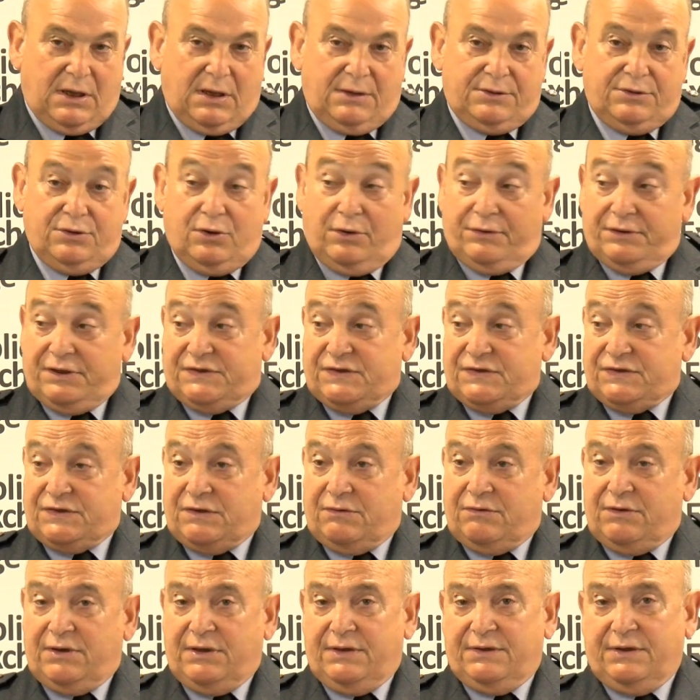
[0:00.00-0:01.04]
not
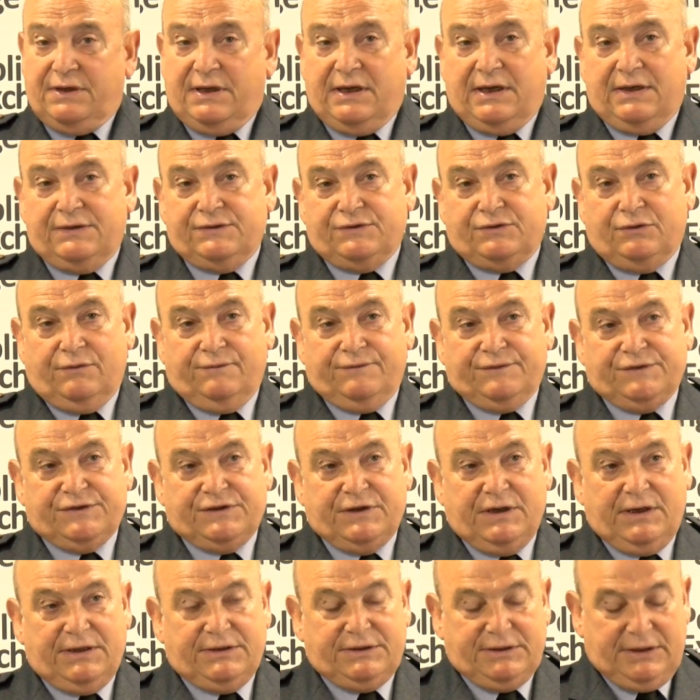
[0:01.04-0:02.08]
necessarily in the hands of
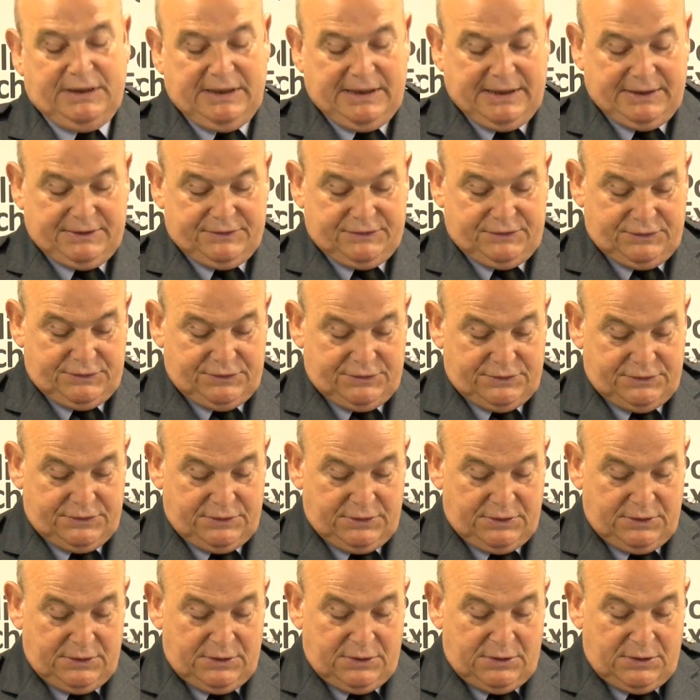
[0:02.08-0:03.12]
state actors.
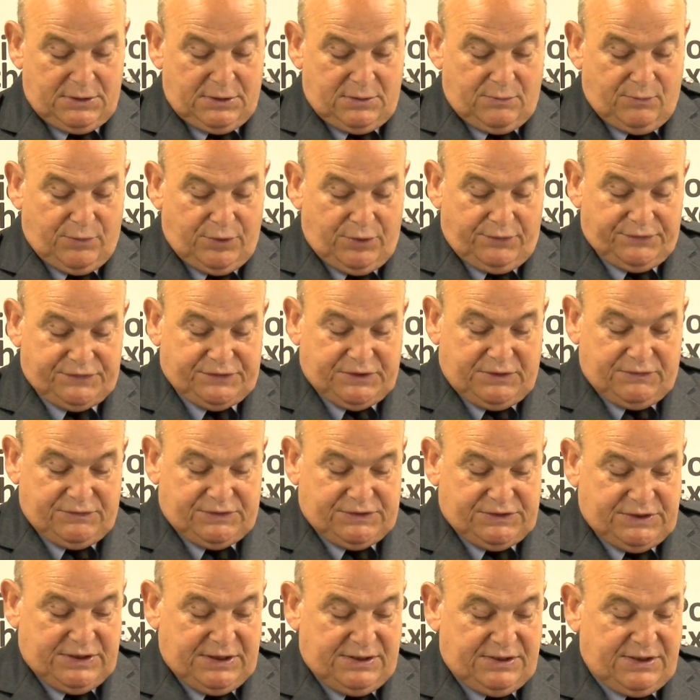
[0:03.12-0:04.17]
We also
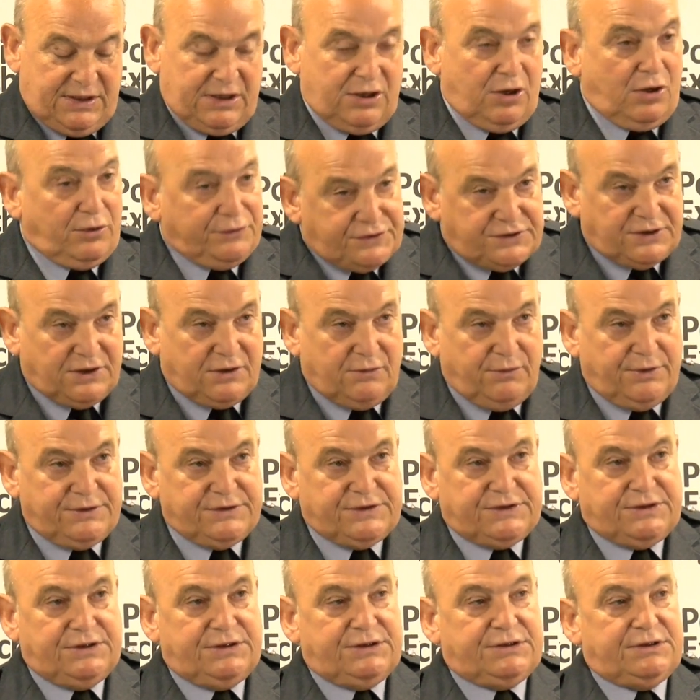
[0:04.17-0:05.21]
see the
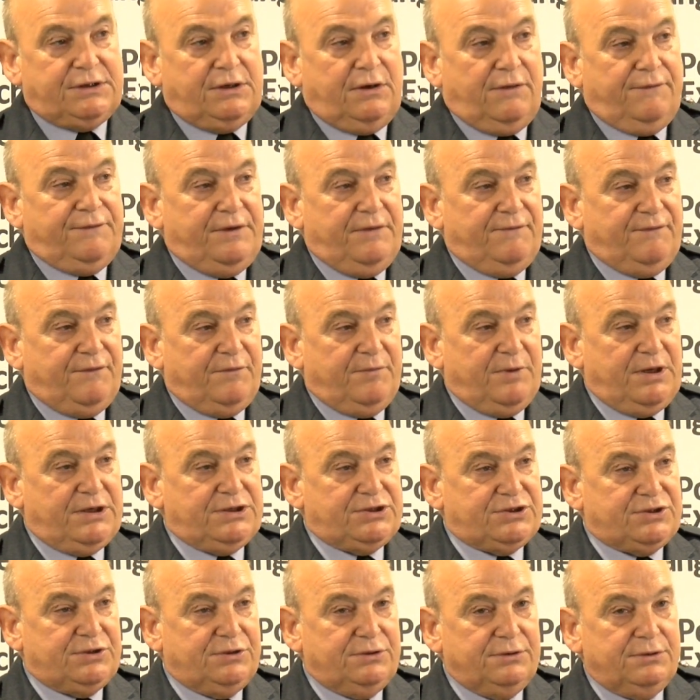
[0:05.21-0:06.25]
consequences of the
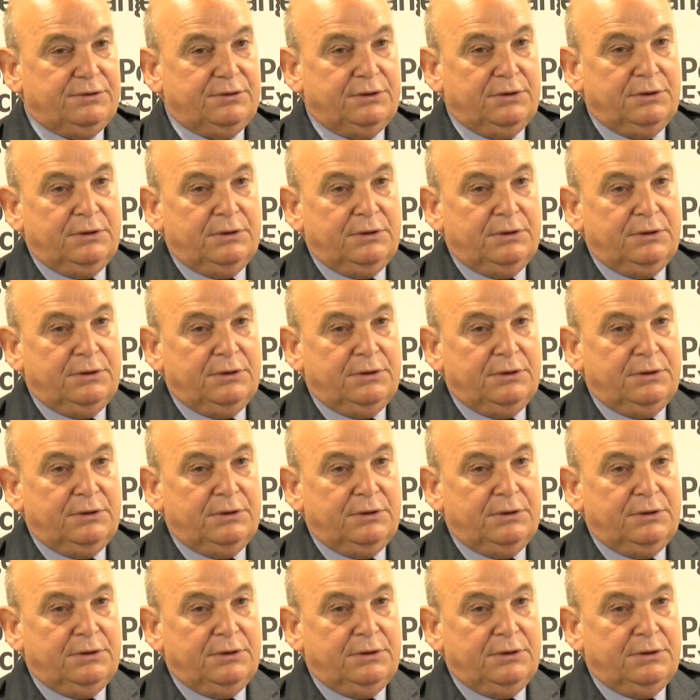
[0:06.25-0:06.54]
information